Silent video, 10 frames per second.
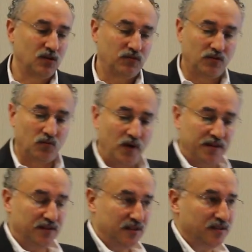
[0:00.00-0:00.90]
So the way
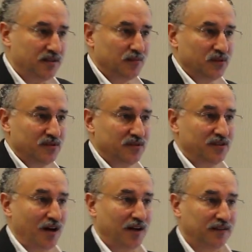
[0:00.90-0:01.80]
the system is
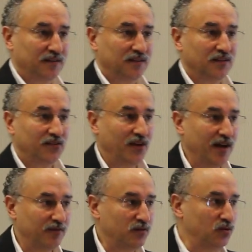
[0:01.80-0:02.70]
designed is you
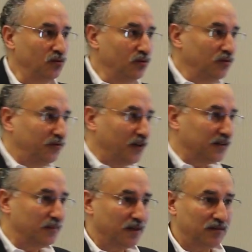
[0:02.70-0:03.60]
have 2
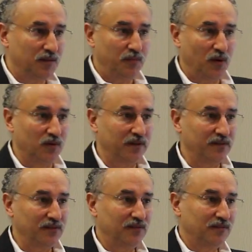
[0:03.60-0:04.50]
fundamental
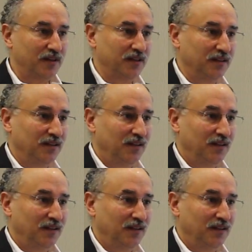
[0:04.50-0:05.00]
components, right?